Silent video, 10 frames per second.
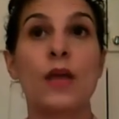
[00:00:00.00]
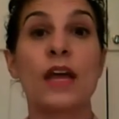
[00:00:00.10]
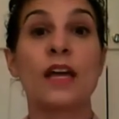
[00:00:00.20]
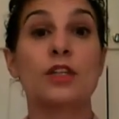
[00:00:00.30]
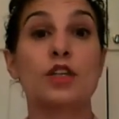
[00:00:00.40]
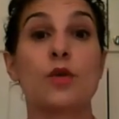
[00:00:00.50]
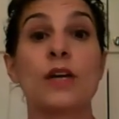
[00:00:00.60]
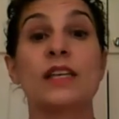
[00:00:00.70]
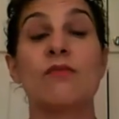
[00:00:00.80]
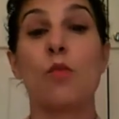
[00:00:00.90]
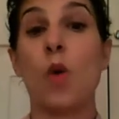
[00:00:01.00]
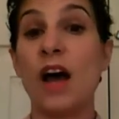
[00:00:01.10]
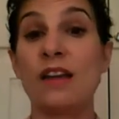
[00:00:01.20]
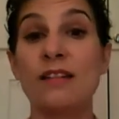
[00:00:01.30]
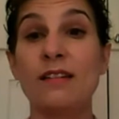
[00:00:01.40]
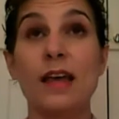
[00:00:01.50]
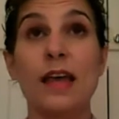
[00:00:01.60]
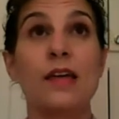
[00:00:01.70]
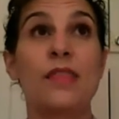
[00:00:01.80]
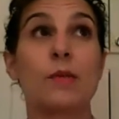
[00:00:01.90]
We had the choice of one
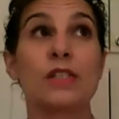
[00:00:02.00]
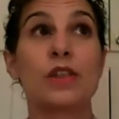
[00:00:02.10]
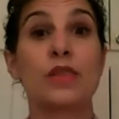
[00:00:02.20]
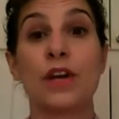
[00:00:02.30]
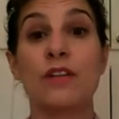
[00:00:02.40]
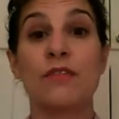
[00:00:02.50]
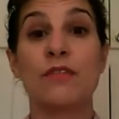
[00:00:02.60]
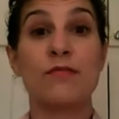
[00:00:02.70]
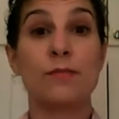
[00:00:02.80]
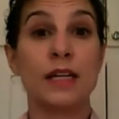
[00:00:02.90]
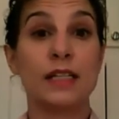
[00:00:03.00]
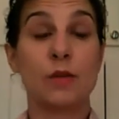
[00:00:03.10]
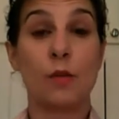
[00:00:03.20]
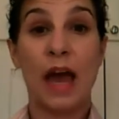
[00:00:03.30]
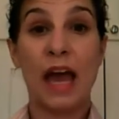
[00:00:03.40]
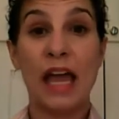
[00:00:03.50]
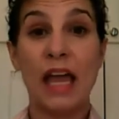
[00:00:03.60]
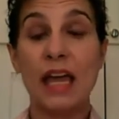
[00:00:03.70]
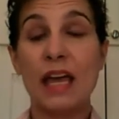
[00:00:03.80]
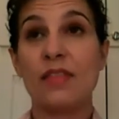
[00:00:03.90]
that was 35 minutes
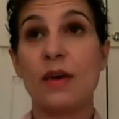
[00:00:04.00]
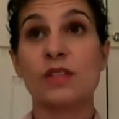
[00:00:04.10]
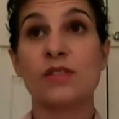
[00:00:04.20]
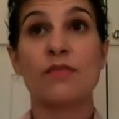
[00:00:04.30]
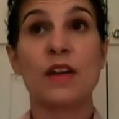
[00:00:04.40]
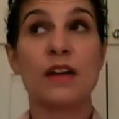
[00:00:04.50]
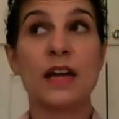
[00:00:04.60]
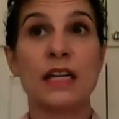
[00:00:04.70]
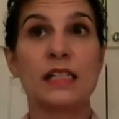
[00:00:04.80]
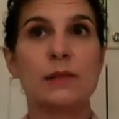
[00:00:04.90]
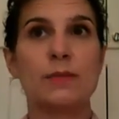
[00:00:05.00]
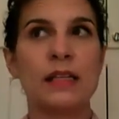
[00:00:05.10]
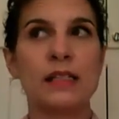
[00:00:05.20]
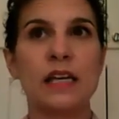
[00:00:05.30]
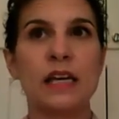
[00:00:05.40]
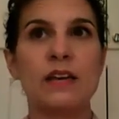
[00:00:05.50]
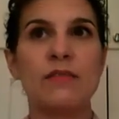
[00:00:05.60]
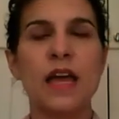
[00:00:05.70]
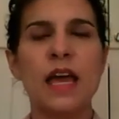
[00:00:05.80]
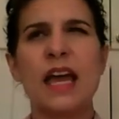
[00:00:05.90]
away, that was very
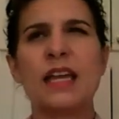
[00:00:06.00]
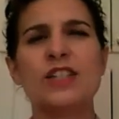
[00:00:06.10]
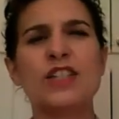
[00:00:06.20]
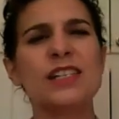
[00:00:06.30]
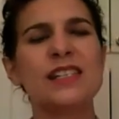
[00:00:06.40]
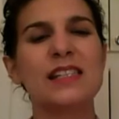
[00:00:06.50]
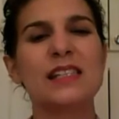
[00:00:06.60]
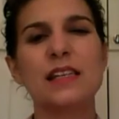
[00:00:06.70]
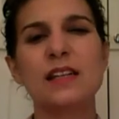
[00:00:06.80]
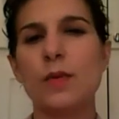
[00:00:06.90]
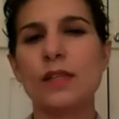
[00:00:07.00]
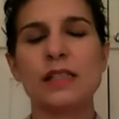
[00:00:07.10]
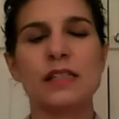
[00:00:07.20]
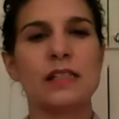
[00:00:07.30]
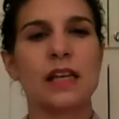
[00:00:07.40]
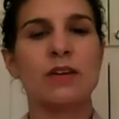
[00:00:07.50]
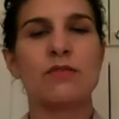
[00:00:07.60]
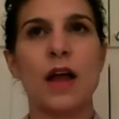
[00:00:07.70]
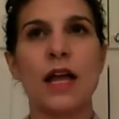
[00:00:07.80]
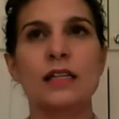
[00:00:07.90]
expensive, and it just still wasn't
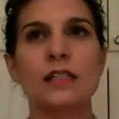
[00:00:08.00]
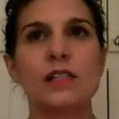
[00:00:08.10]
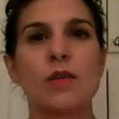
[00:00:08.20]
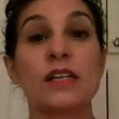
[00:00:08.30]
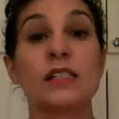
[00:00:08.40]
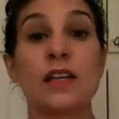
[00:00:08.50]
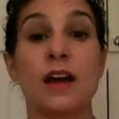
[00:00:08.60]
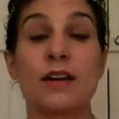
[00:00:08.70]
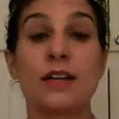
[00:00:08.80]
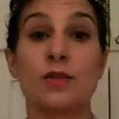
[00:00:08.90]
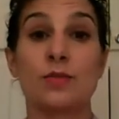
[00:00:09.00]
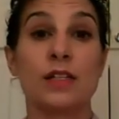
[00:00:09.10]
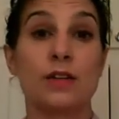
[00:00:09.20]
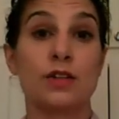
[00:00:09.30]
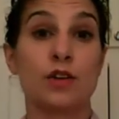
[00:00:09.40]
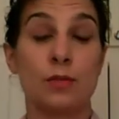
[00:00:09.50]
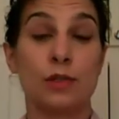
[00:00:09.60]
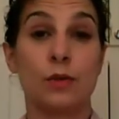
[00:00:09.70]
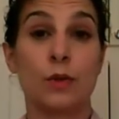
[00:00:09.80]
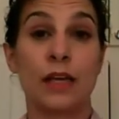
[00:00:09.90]
sitting right. So I started to research
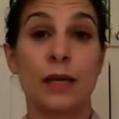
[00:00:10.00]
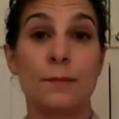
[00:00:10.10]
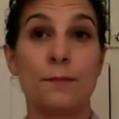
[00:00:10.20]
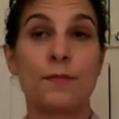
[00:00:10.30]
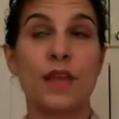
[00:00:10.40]
homeschooling.